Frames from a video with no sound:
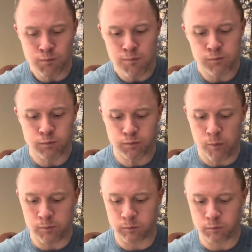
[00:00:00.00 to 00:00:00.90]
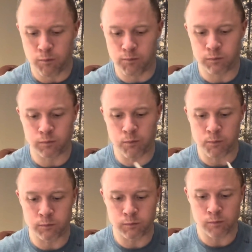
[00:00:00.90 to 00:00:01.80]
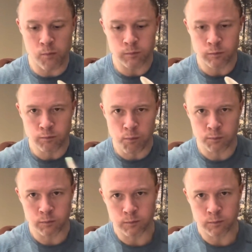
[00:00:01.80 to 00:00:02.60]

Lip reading: You can just go straight into it, just like I did.